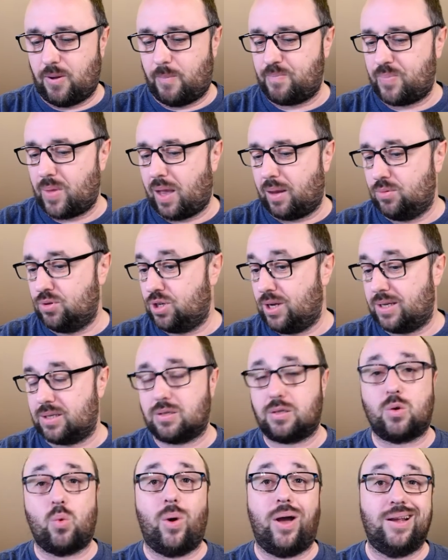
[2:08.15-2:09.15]
and I'm
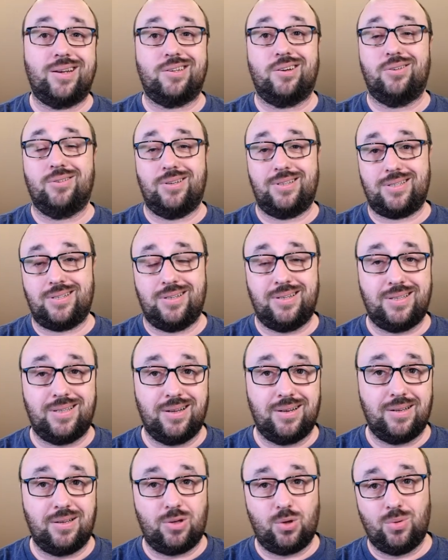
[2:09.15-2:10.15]
just quite honestly
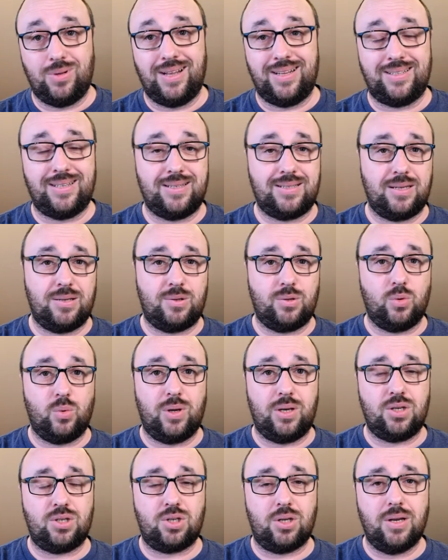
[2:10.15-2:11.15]
telling you that's the
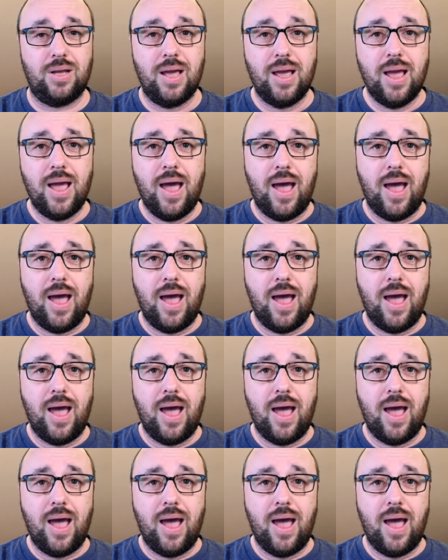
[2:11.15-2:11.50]
situation.